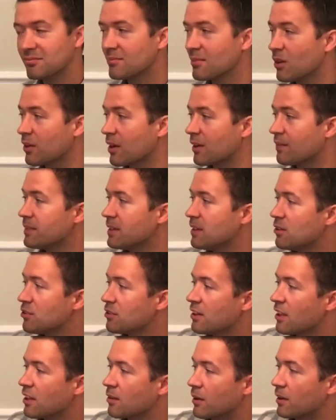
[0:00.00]
Okay, here's
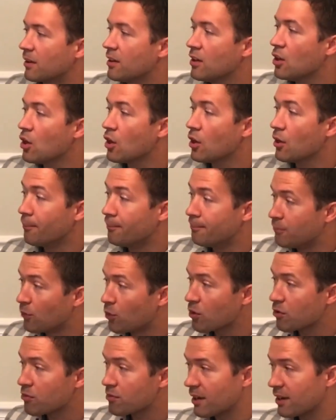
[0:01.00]
another one.
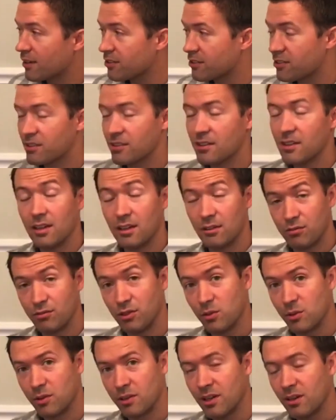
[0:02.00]
More rests,
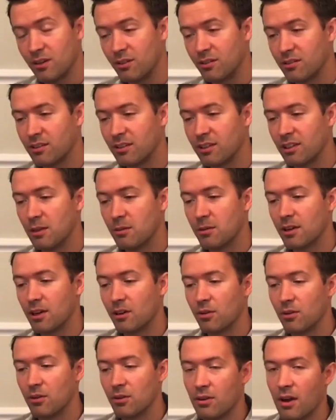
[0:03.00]
fewer notes. Here we
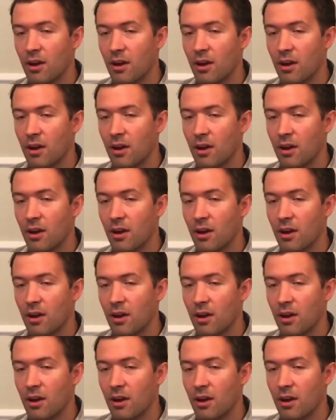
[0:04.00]
go.